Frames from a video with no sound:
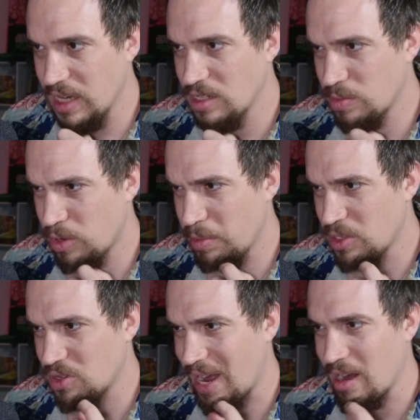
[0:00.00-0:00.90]
He should
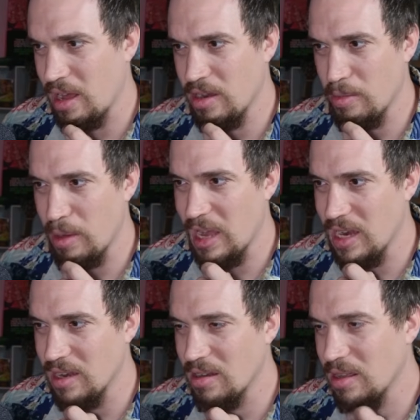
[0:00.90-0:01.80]
probably try to undermine it,